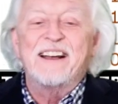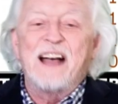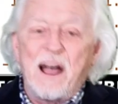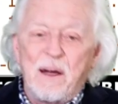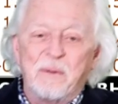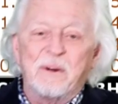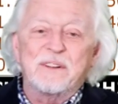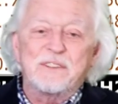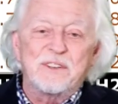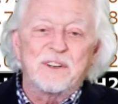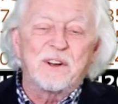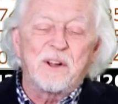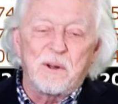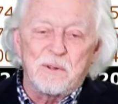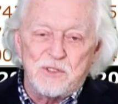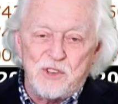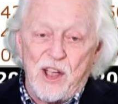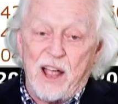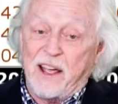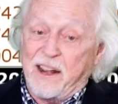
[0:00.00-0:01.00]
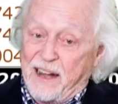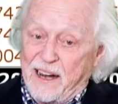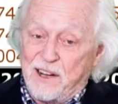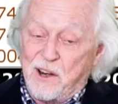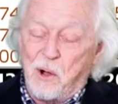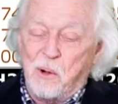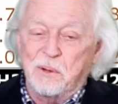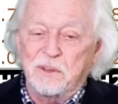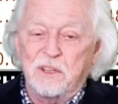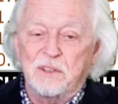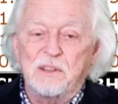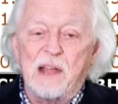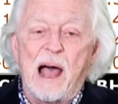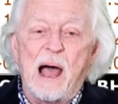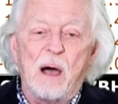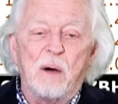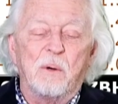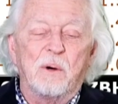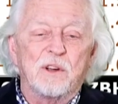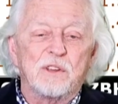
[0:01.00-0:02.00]
I want you to go check it. I know in the
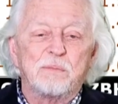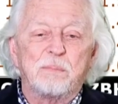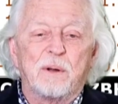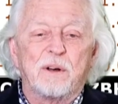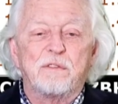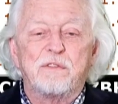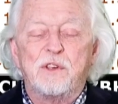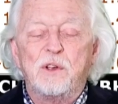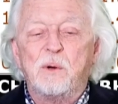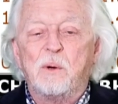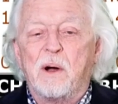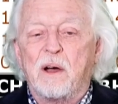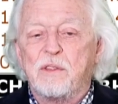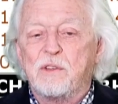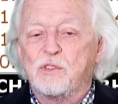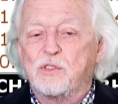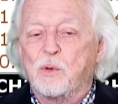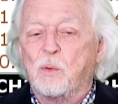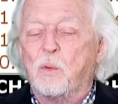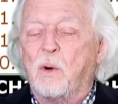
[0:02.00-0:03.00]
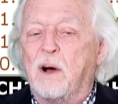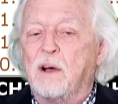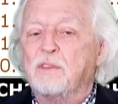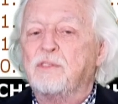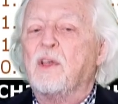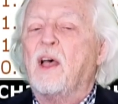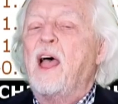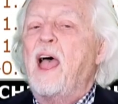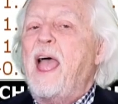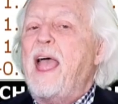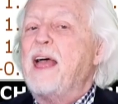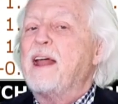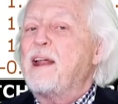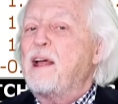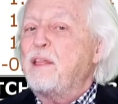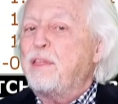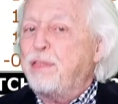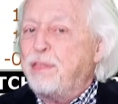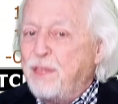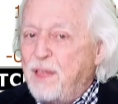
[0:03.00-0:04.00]
Dow it was, but a few others it was. And
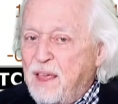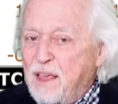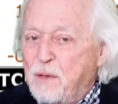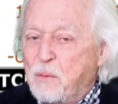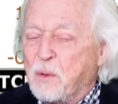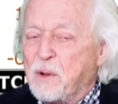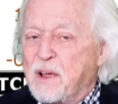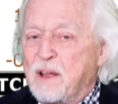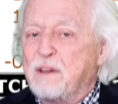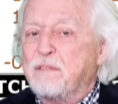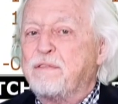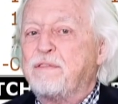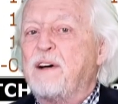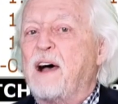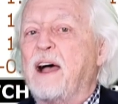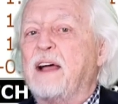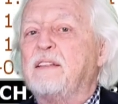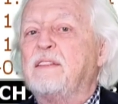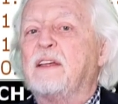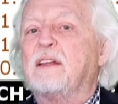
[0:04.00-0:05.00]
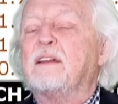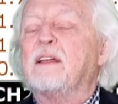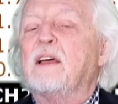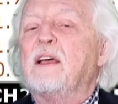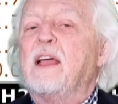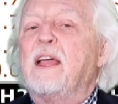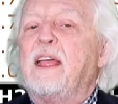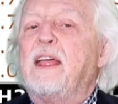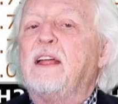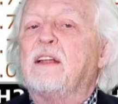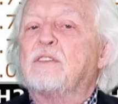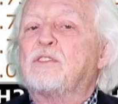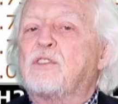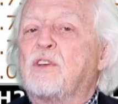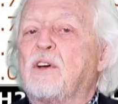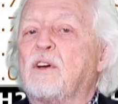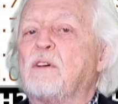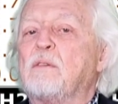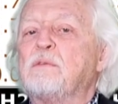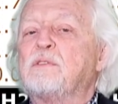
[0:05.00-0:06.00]
I think we're going to find that in
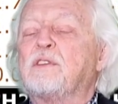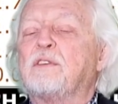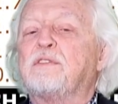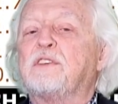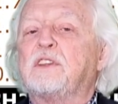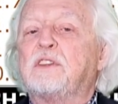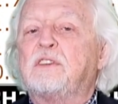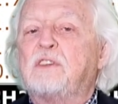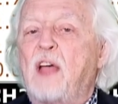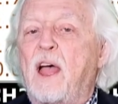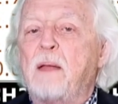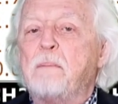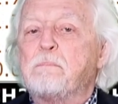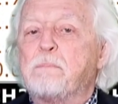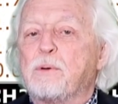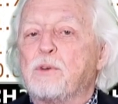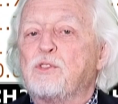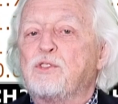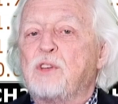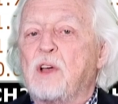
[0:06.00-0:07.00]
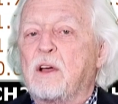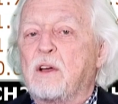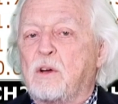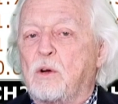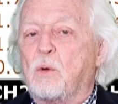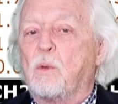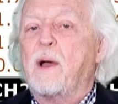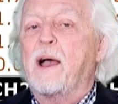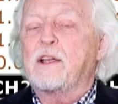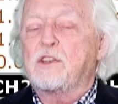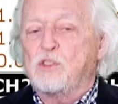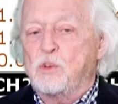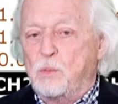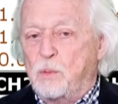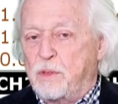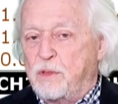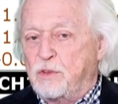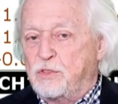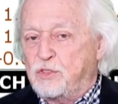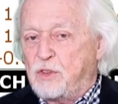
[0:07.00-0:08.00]
terms of a 10% correction
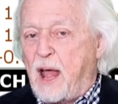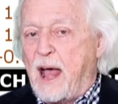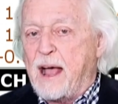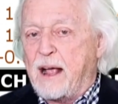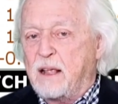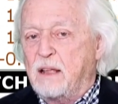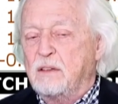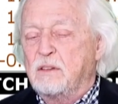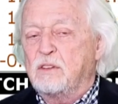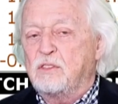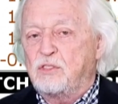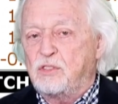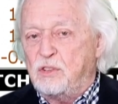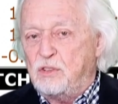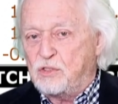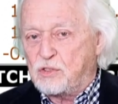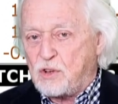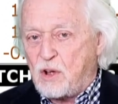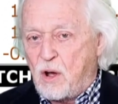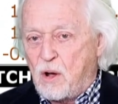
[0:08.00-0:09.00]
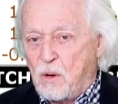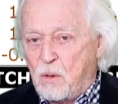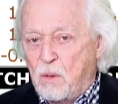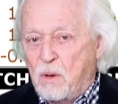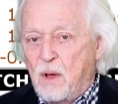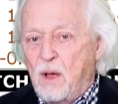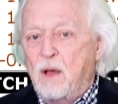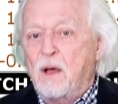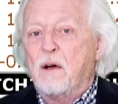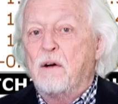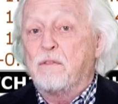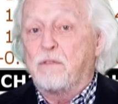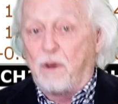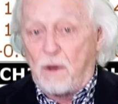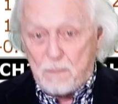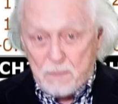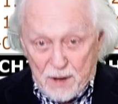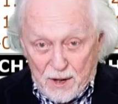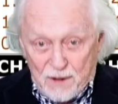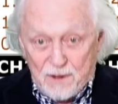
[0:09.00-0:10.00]
where the stock indices go
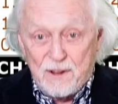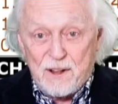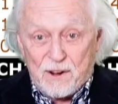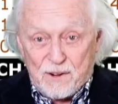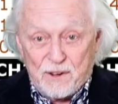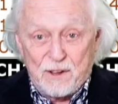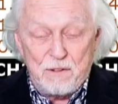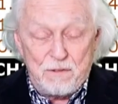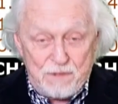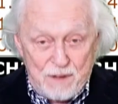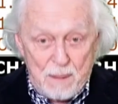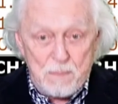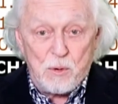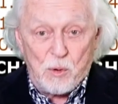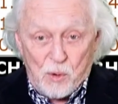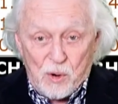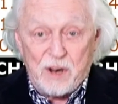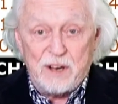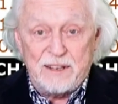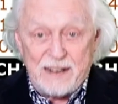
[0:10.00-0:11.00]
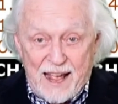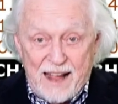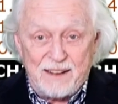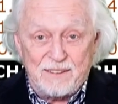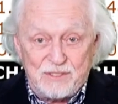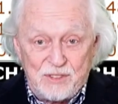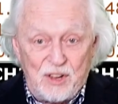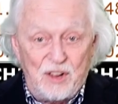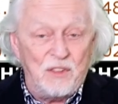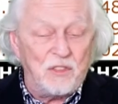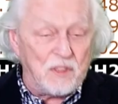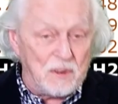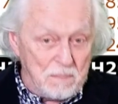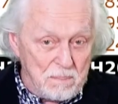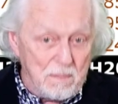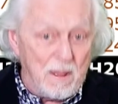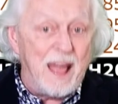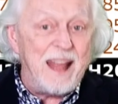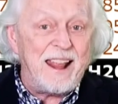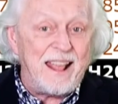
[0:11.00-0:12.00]
from literally February 19th
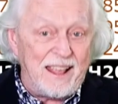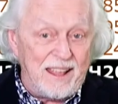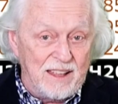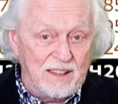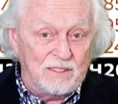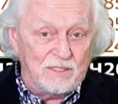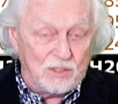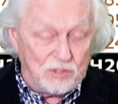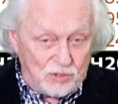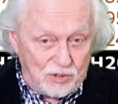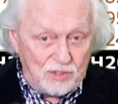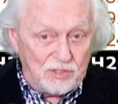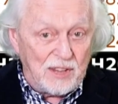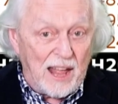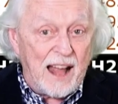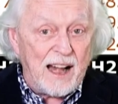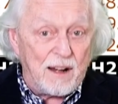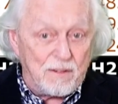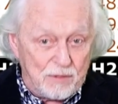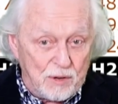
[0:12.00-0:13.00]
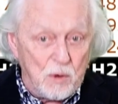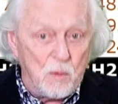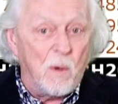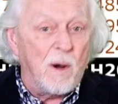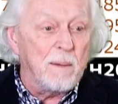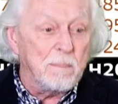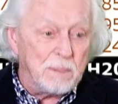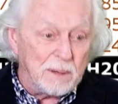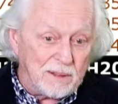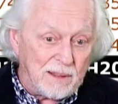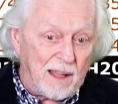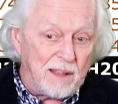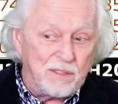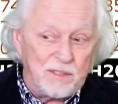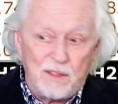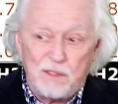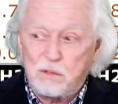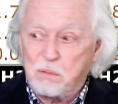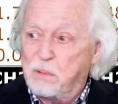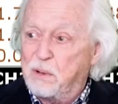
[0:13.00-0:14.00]
in many indices, not every one, but I
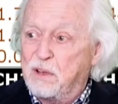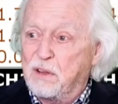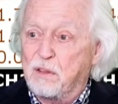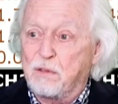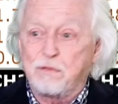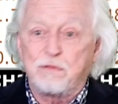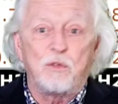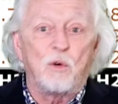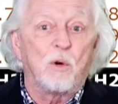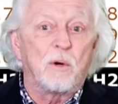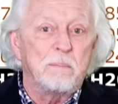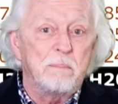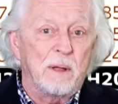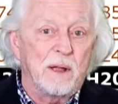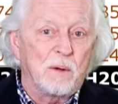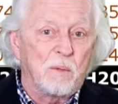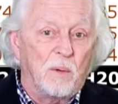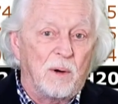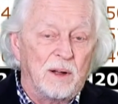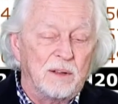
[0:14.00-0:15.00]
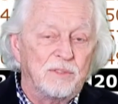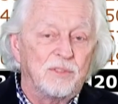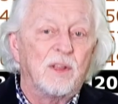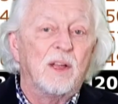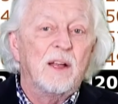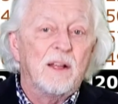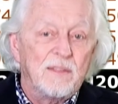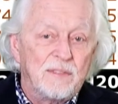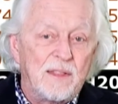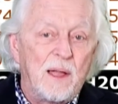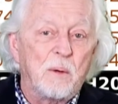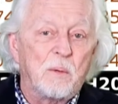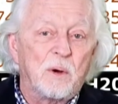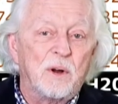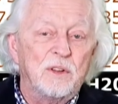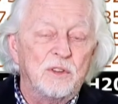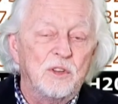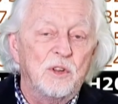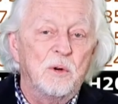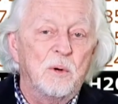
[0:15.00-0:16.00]
think three of the four big ones, they
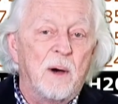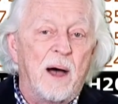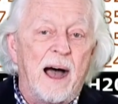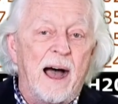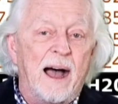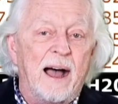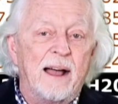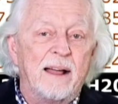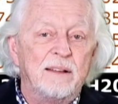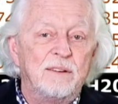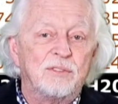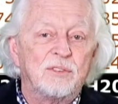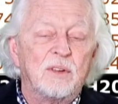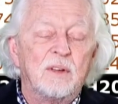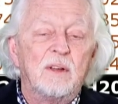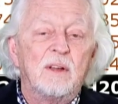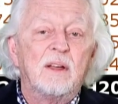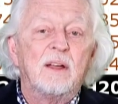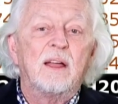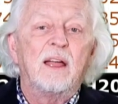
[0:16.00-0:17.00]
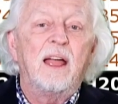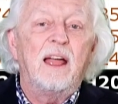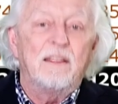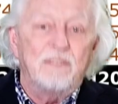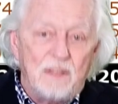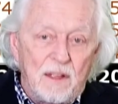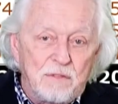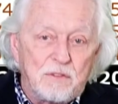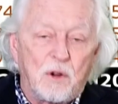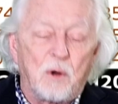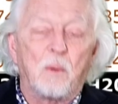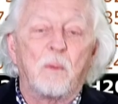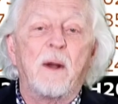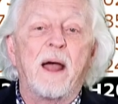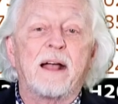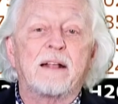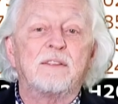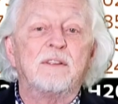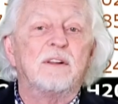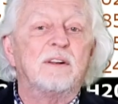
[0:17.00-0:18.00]
were at new highs and they've
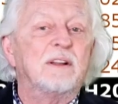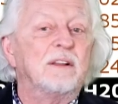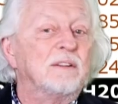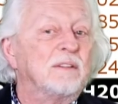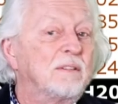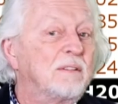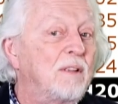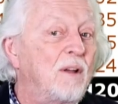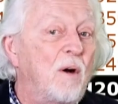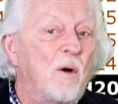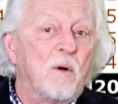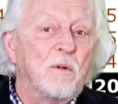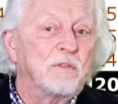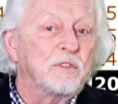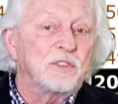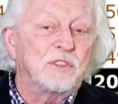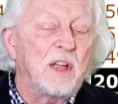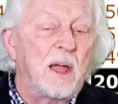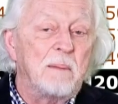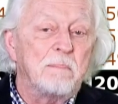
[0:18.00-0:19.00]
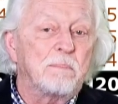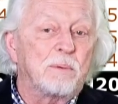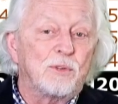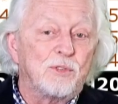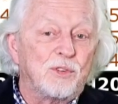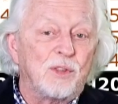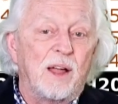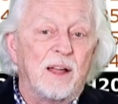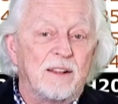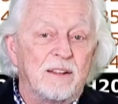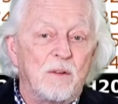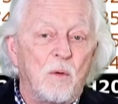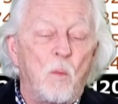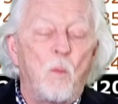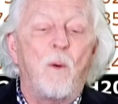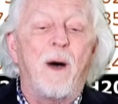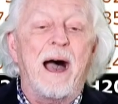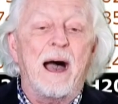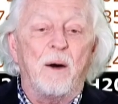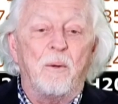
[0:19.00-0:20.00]
corrected in over 10%.
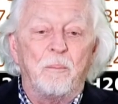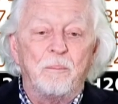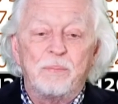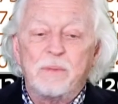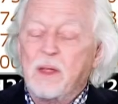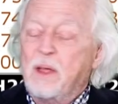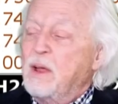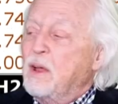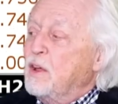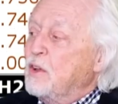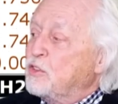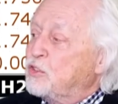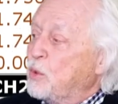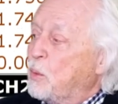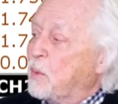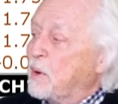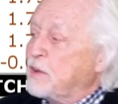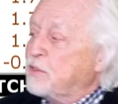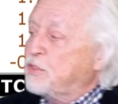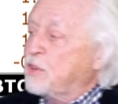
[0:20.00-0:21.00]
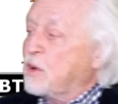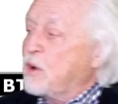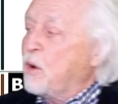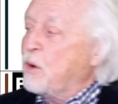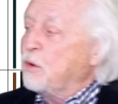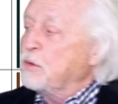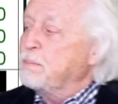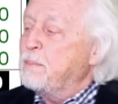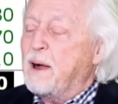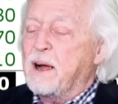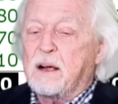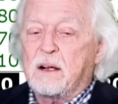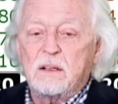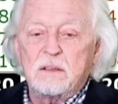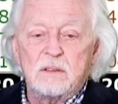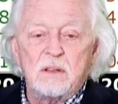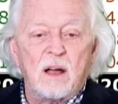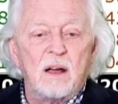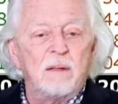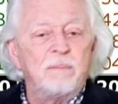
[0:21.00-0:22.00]
Wow. So what has the gold
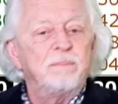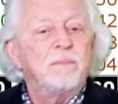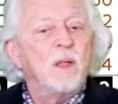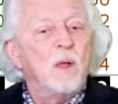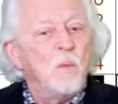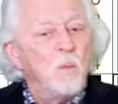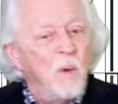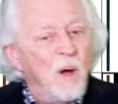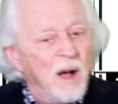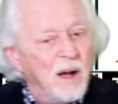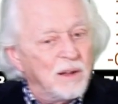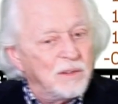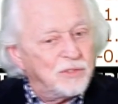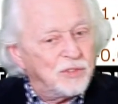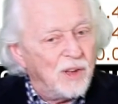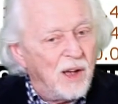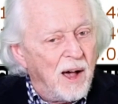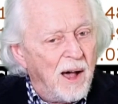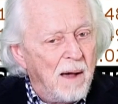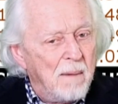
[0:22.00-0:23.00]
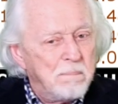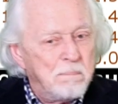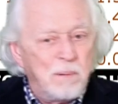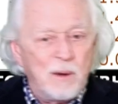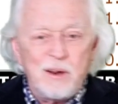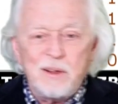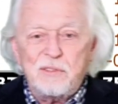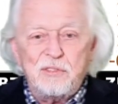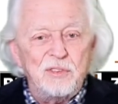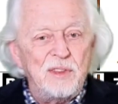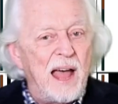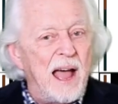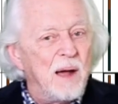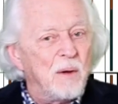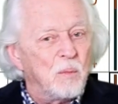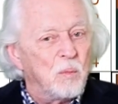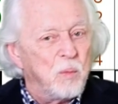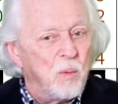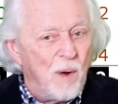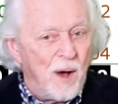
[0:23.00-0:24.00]
market done? Well, it's up, but it's
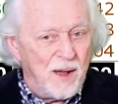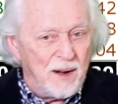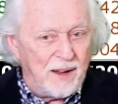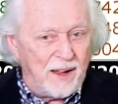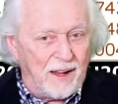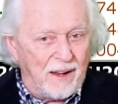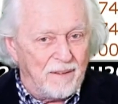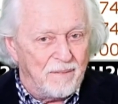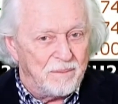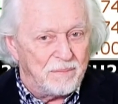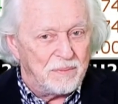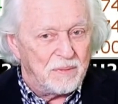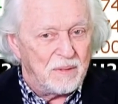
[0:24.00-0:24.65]
not running.